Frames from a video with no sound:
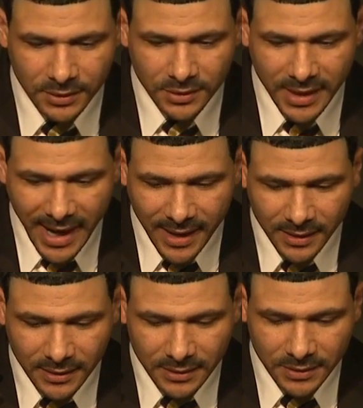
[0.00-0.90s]
you
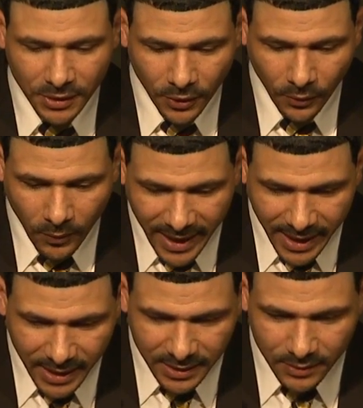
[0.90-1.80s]
got Lil
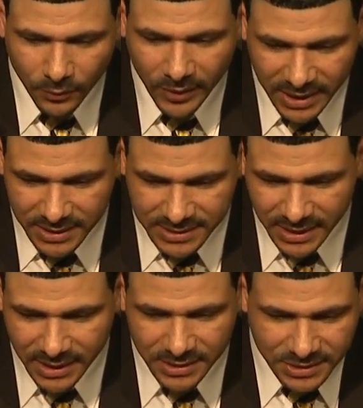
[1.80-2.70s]
Wayne and Weezy